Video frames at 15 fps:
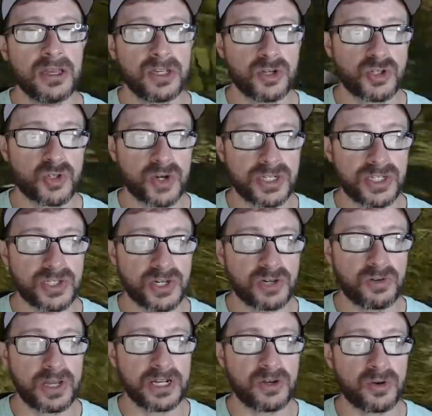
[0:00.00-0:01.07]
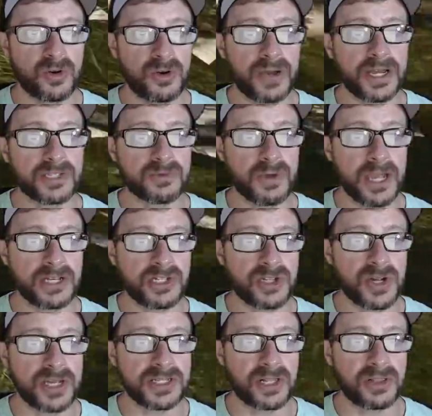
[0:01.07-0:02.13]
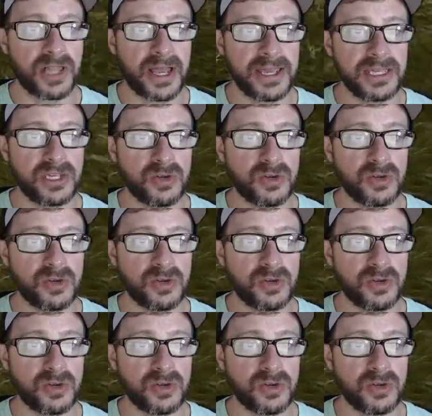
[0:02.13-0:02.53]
Your choices are critical, as Ranger is a light